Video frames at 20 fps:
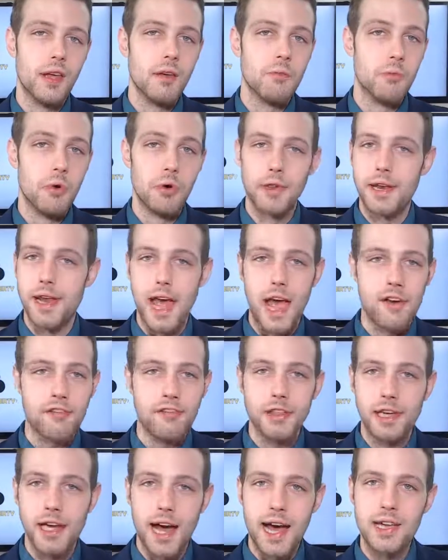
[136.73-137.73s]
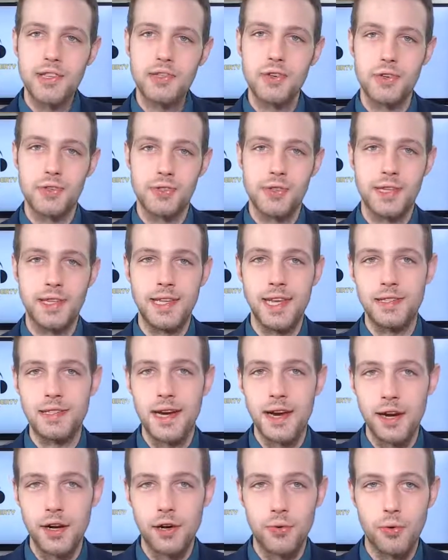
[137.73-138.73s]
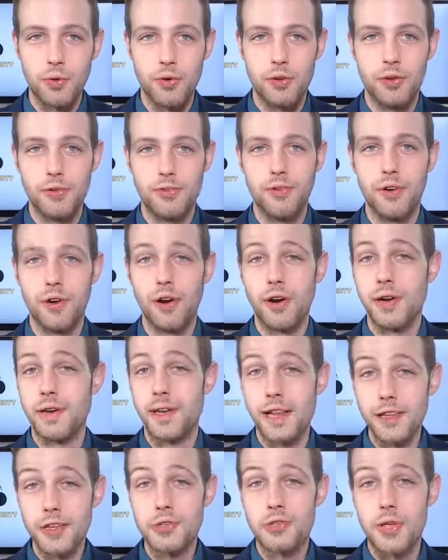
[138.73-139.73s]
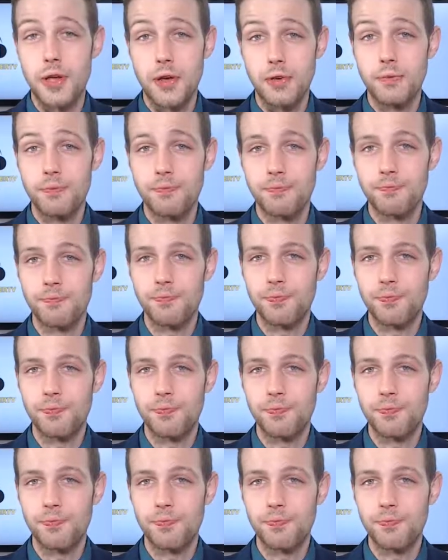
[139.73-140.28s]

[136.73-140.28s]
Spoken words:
More than half the geysers in the entire world are in Yellowstone.